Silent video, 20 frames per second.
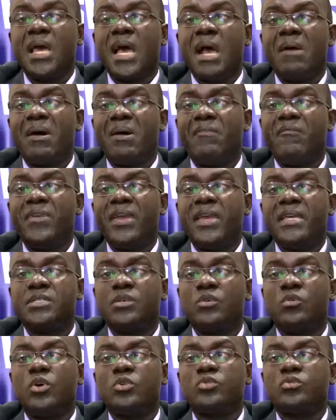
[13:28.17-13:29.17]
our V is
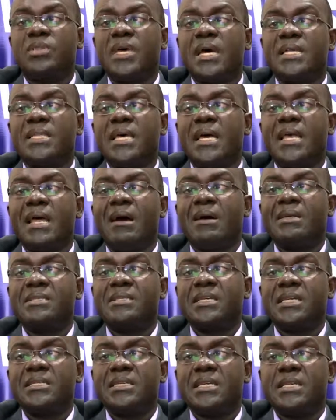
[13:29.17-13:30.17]
equal to that, and our
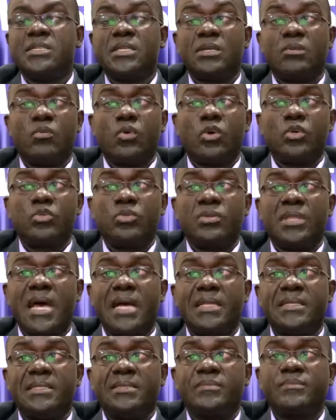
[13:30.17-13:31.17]
Z is equal to
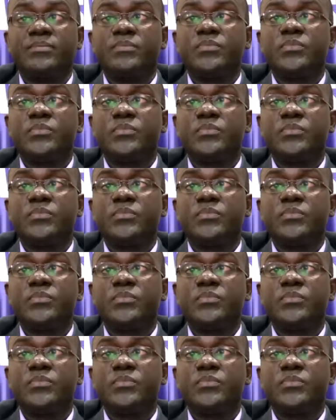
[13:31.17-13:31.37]
that.